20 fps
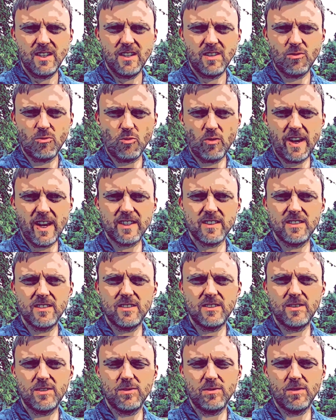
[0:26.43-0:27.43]
reacted
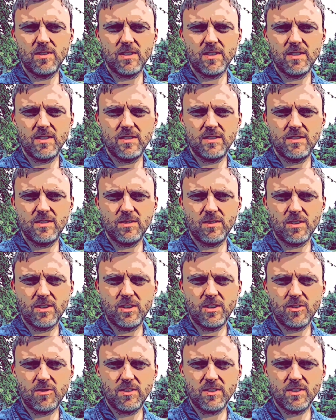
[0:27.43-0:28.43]
to the
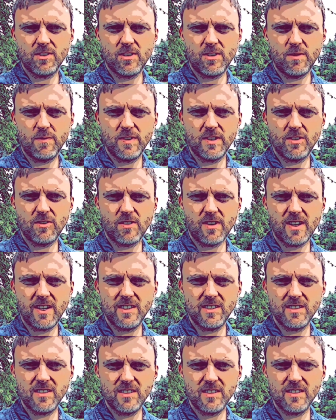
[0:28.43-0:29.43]
current COVID
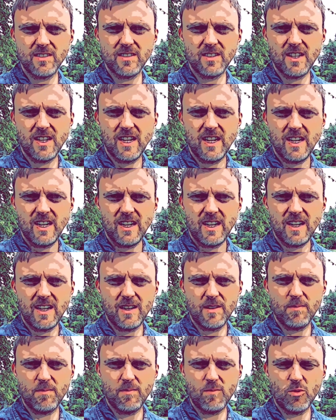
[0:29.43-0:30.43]
crisis,
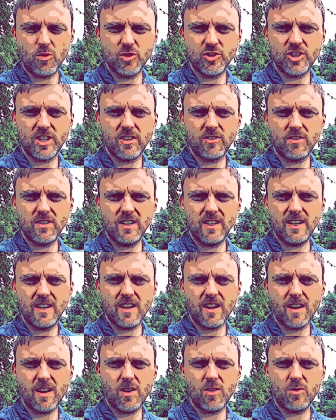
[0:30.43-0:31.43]
and more generally,
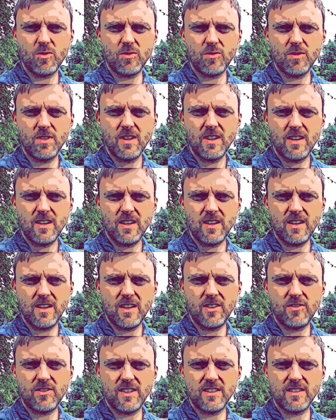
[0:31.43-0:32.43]
how
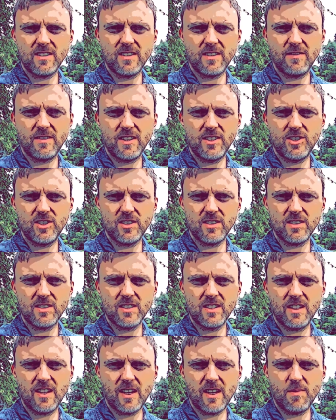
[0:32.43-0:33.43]
land rights interventions
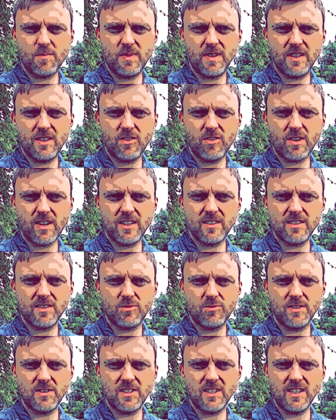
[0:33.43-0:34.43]
can be crisis
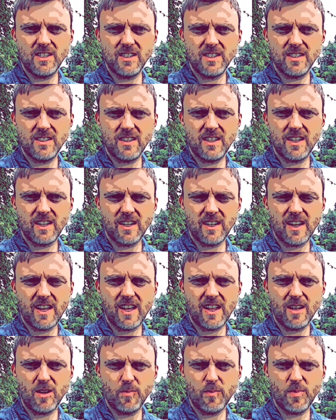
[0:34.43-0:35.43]
resilient, can
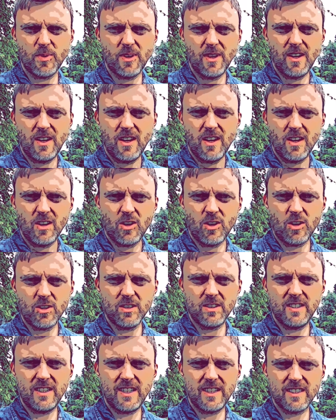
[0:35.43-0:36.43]
help
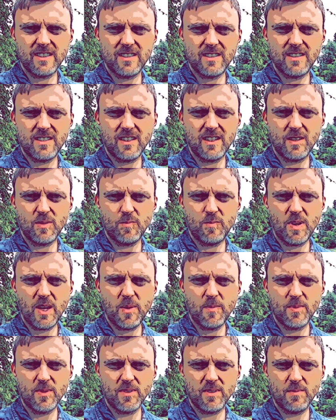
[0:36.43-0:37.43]
contexts and
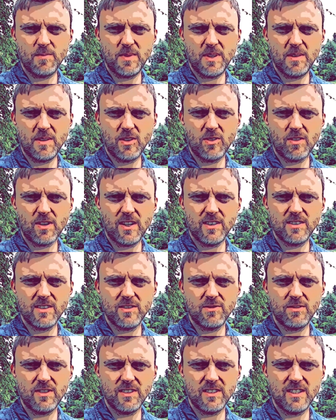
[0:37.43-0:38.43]
people be
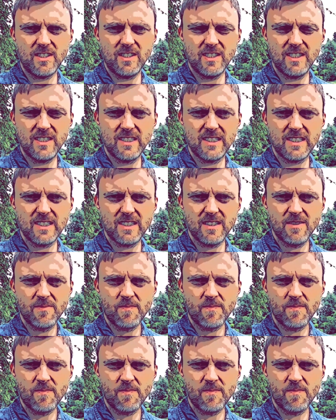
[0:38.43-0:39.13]
crisis resilient,